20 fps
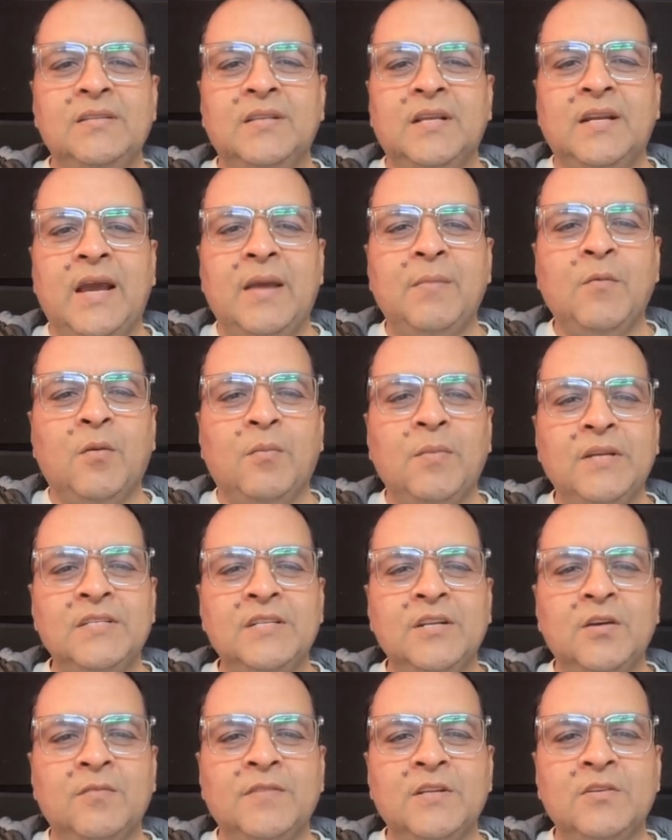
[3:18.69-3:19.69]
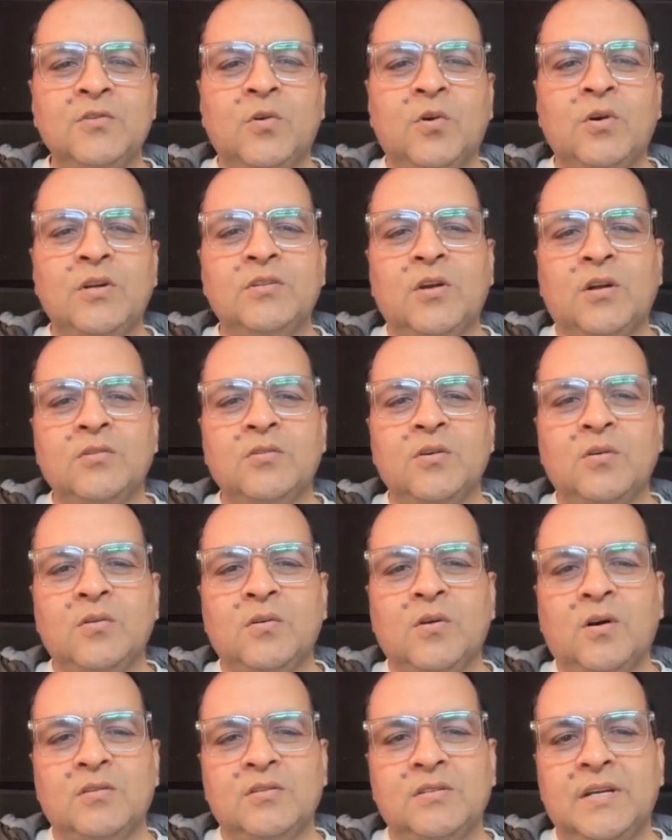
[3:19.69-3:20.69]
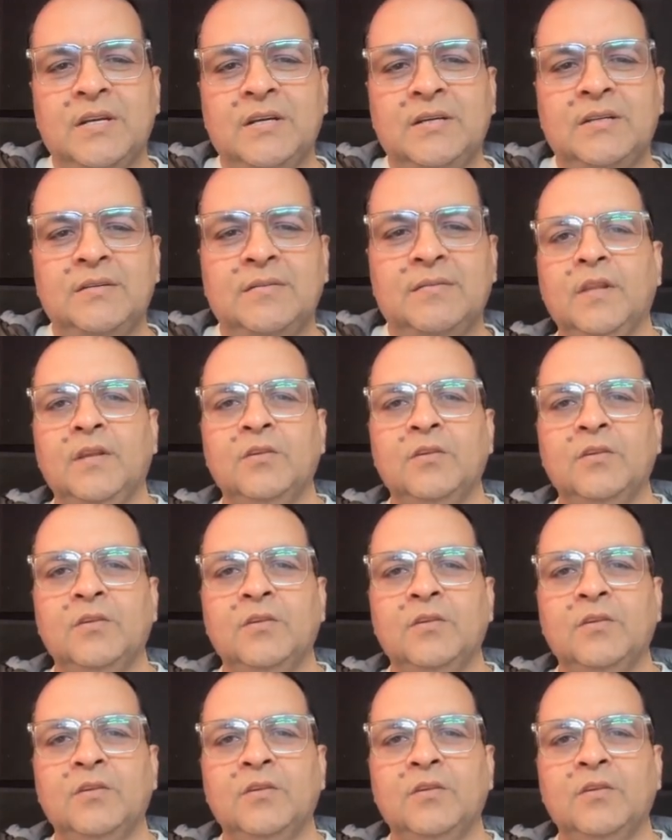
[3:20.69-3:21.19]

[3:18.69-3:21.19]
the time complexity of this code is also constant.